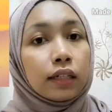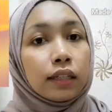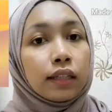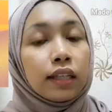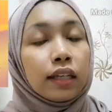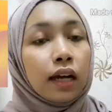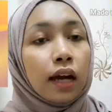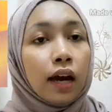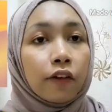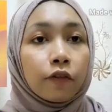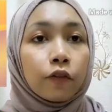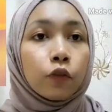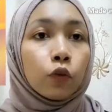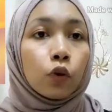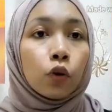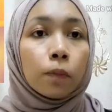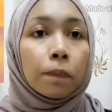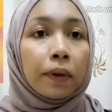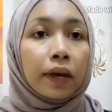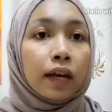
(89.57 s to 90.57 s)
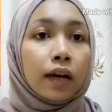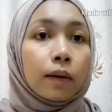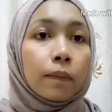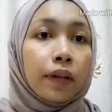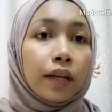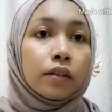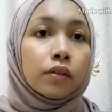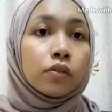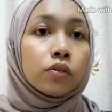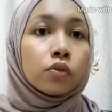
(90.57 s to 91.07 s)
they have no backup
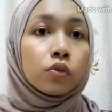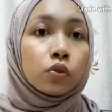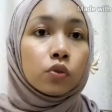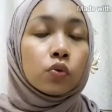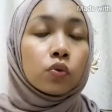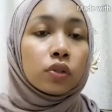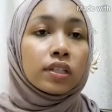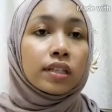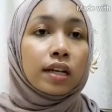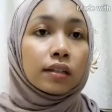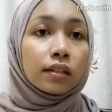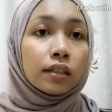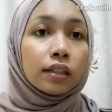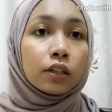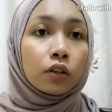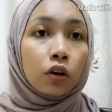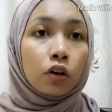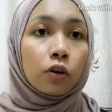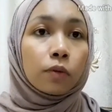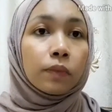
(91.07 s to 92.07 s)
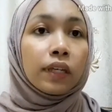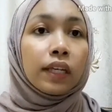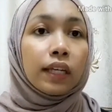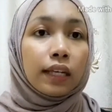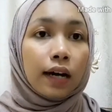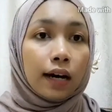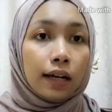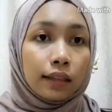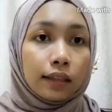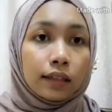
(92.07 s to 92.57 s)
plan to resettle economy
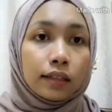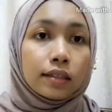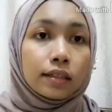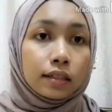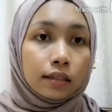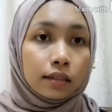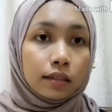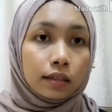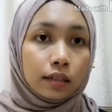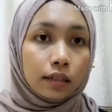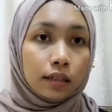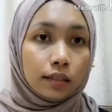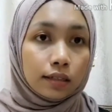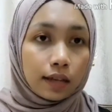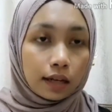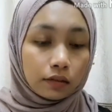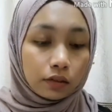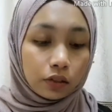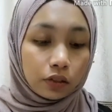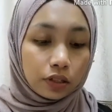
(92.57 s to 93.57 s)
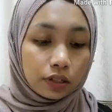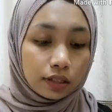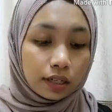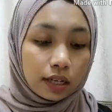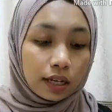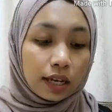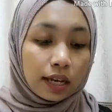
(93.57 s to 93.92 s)
in other sectors.